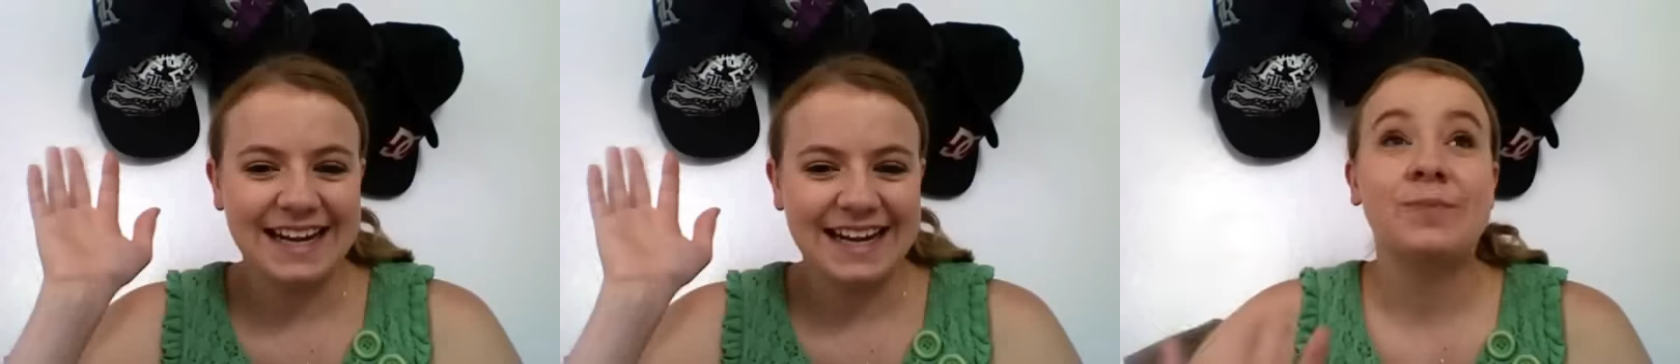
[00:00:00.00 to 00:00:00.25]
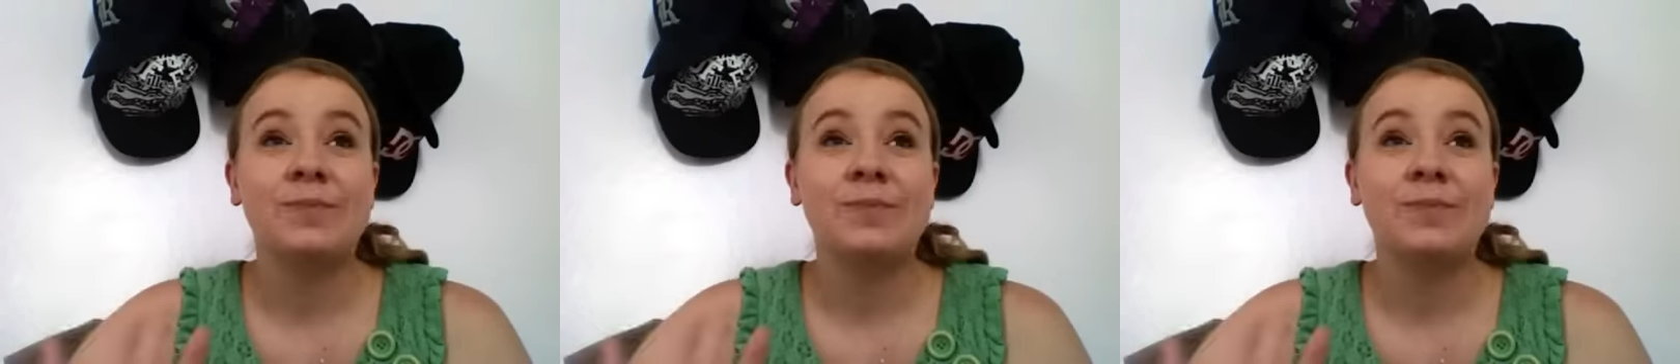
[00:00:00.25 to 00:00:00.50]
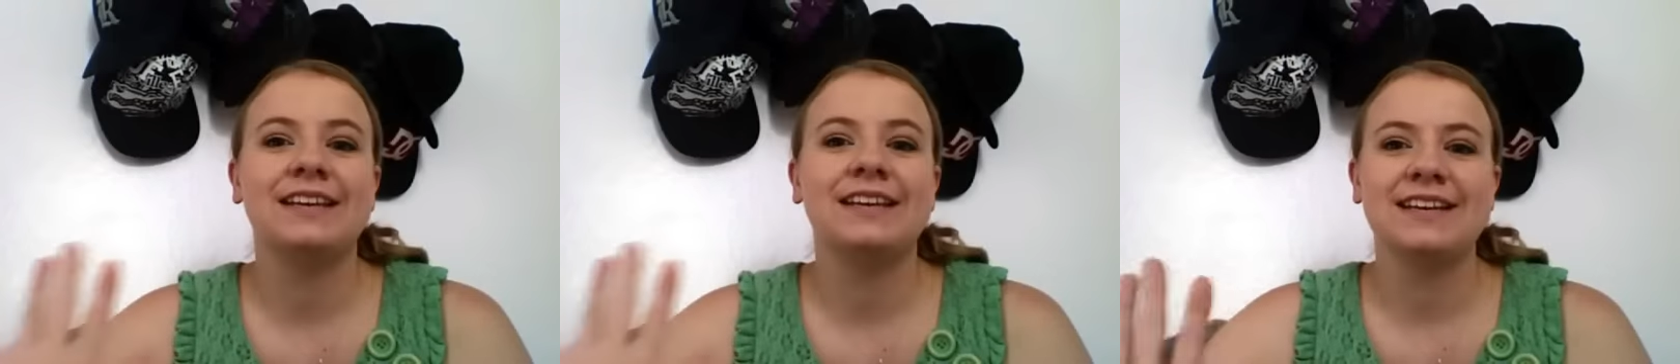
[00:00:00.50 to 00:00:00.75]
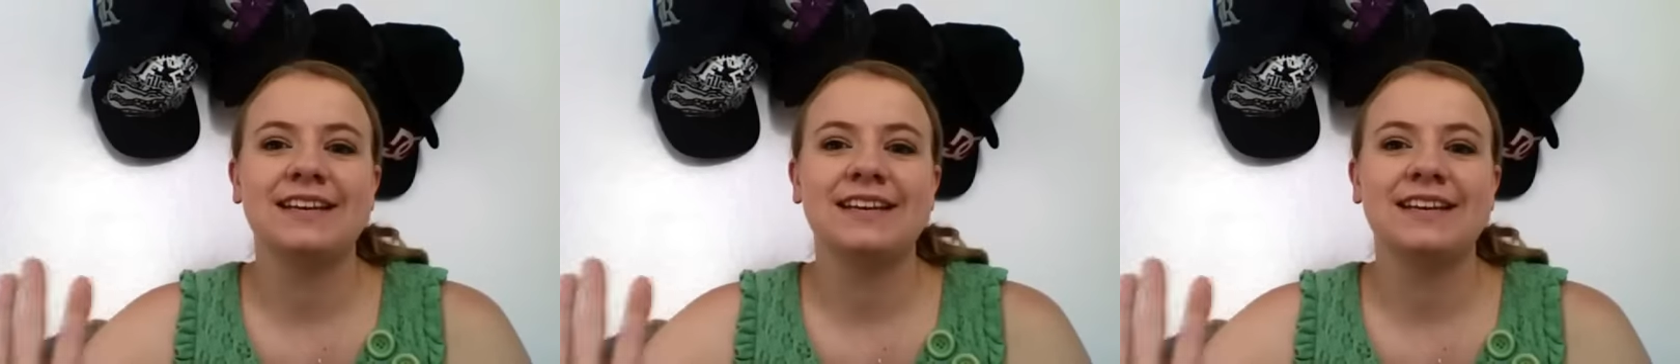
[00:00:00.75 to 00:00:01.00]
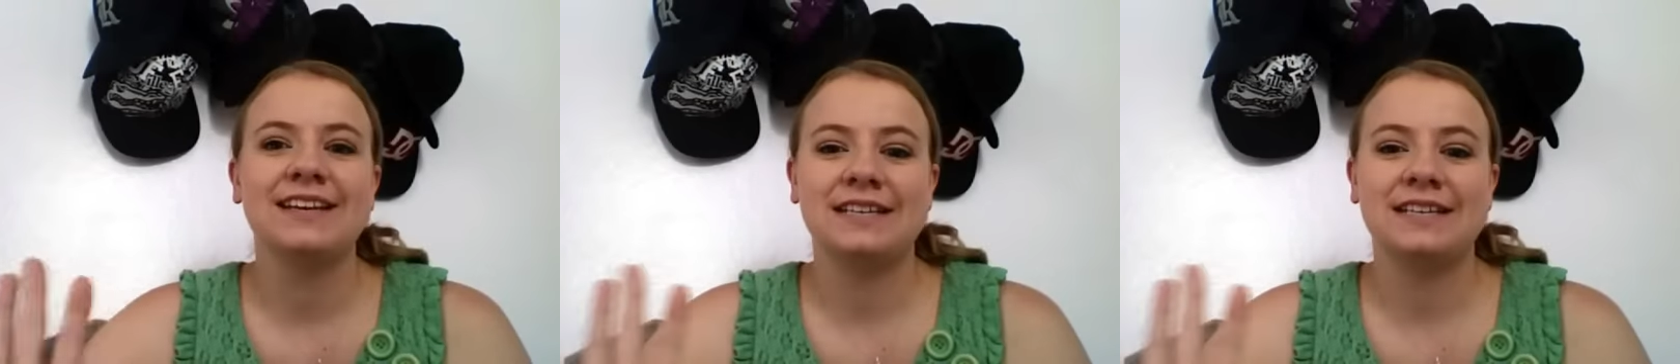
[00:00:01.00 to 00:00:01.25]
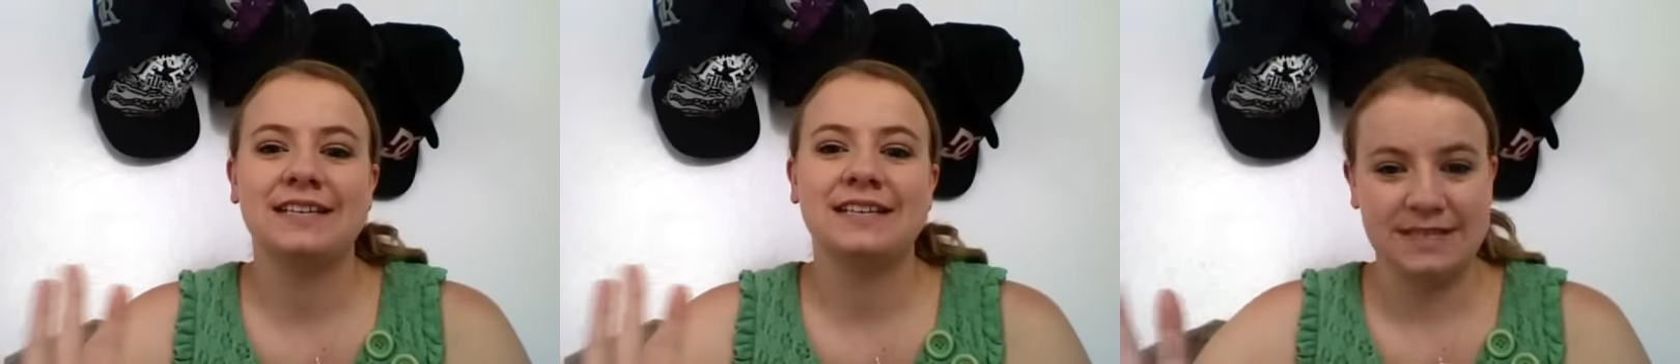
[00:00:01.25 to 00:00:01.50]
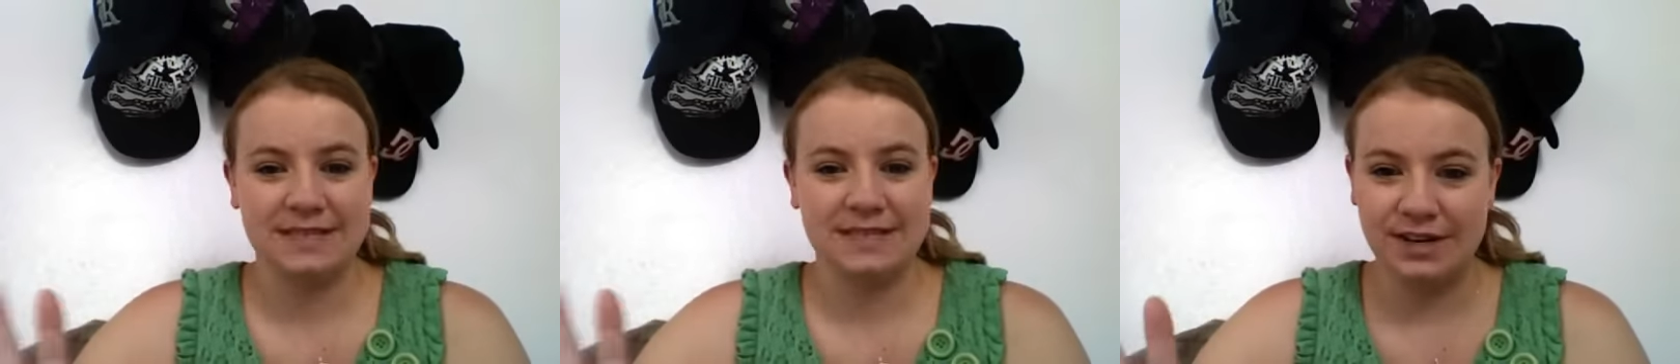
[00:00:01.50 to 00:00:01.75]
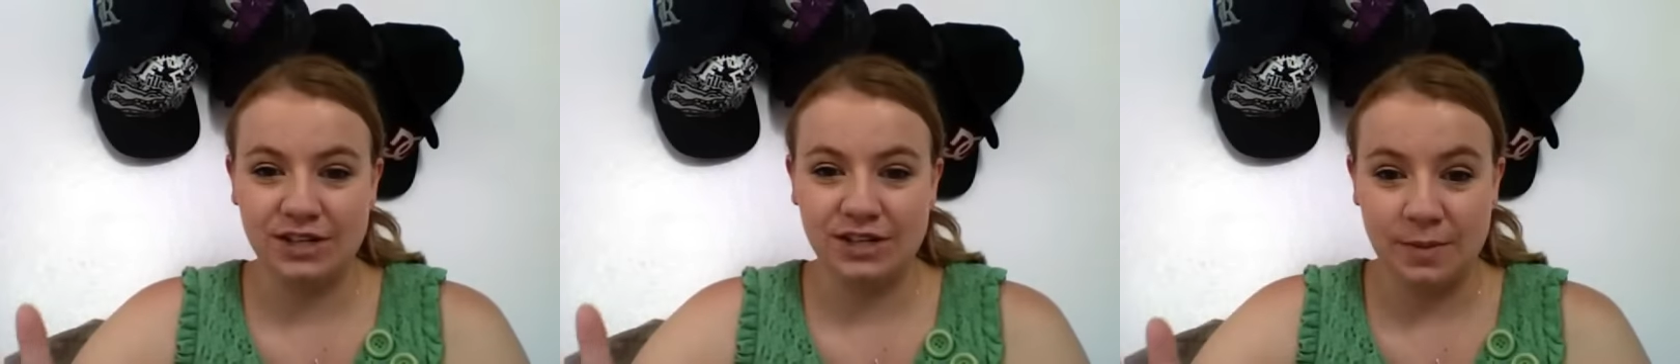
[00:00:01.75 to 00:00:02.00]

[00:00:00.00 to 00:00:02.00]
Hey, ladies. Okay, so